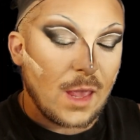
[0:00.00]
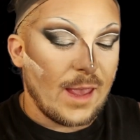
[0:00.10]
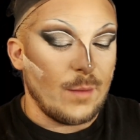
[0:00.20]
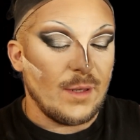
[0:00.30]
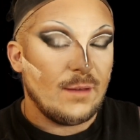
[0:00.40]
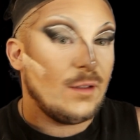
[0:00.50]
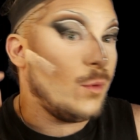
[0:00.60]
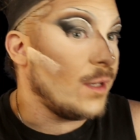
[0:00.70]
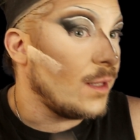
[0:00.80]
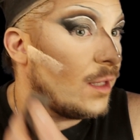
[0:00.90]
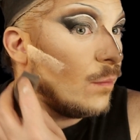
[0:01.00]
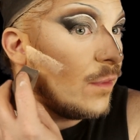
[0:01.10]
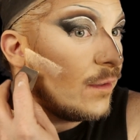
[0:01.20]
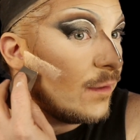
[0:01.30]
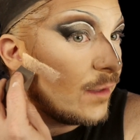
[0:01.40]
And because I want to keep
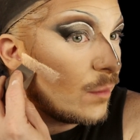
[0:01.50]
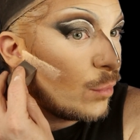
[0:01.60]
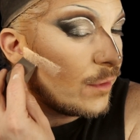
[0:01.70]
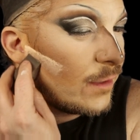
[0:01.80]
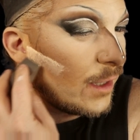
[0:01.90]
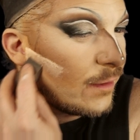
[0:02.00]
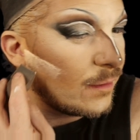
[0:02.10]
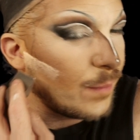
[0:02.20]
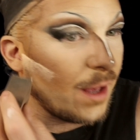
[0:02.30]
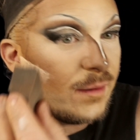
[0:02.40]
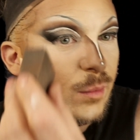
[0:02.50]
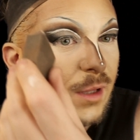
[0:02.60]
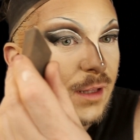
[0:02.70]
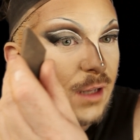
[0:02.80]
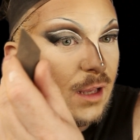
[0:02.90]
this as like precise as possible,
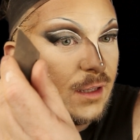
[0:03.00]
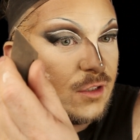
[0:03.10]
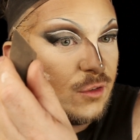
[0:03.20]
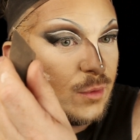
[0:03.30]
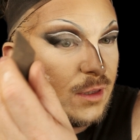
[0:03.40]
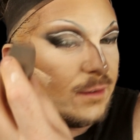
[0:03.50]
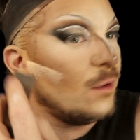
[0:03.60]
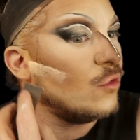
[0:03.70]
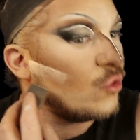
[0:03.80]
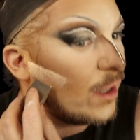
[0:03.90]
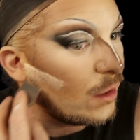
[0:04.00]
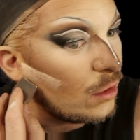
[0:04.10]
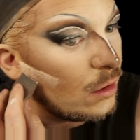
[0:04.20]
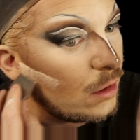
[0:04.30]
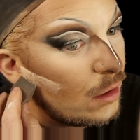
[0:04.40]
I like to use one of these little
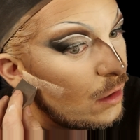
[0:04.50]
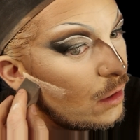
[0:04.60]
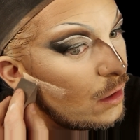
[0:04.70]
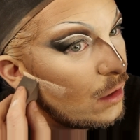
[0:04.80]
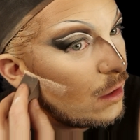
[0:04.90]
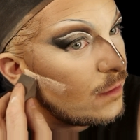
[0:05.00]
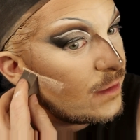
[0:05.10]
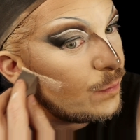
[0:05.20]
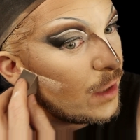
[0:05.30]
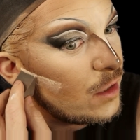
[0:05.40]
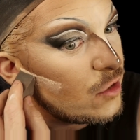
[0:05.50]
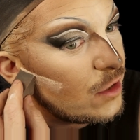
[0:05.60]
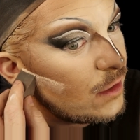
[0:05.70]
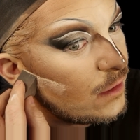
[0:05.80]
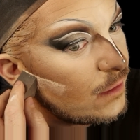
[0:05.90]
triangle
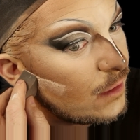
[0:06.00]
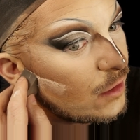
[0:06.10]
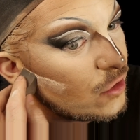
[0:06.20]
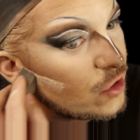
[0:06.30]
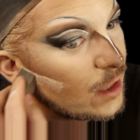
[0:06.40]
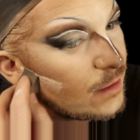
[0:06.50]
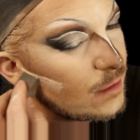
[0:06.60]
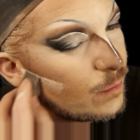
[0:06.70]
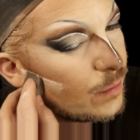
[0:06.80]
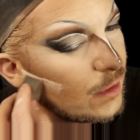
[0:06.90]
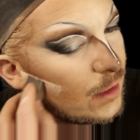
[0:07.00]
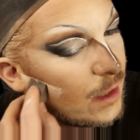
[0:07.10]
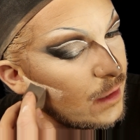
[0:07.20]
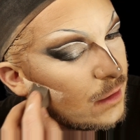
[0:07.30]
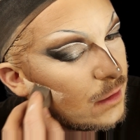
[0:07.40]
sponges and just
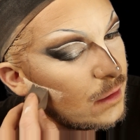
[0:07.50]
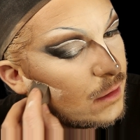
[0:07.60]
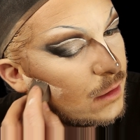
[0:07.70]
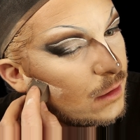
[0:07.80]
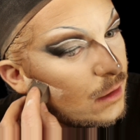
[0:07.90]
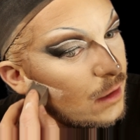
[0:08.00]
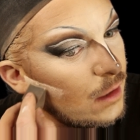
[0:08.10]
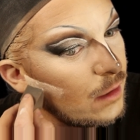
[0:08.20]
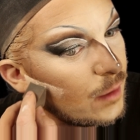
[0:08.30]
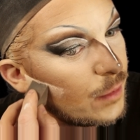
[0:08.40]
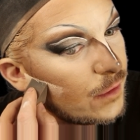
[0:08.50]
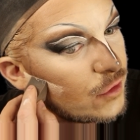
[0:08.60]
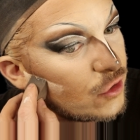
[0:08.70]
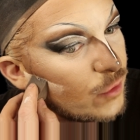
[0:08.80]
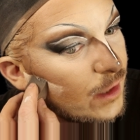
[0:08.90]
blend. Put the
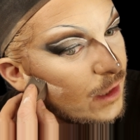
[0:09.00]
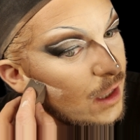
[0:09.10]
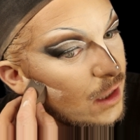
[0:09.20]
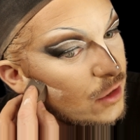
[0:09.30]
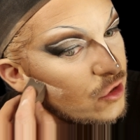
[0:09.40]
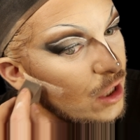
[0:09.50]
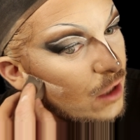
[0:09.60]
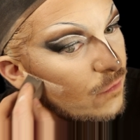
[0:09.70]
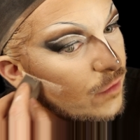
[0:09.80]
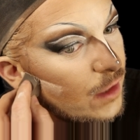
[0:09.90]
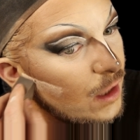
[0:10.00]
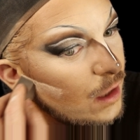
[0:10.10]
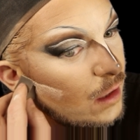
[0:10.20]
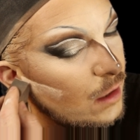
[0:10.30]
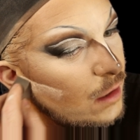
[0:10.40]
straight edge of the
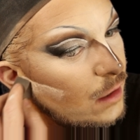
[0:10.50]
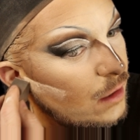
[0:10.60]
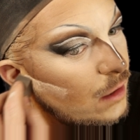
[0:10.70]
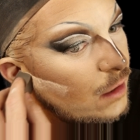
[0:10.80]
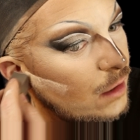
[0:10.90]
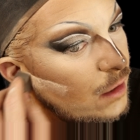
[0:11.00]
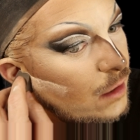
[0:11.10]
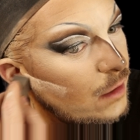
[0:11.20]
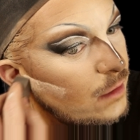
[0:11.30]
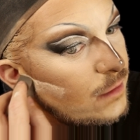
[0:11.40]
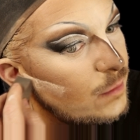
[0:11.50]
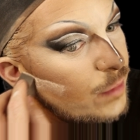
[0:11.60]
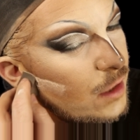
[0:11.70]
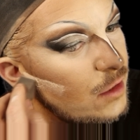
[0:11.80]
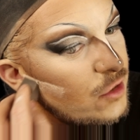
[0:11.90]

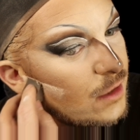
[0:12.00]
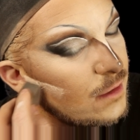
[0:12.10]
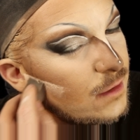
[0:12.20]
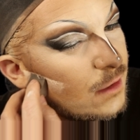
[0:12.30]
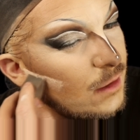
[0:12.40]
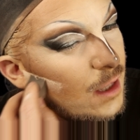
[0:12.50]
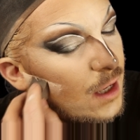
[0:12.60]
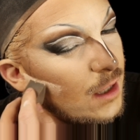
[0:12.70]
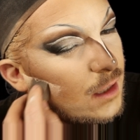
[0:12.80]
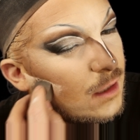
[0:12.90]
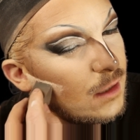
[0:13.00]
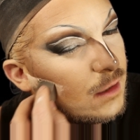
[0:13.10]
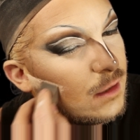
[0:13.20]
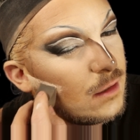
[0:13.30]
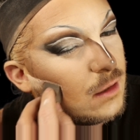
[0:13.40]
sponge against the line and
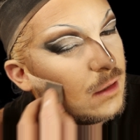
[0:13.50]
then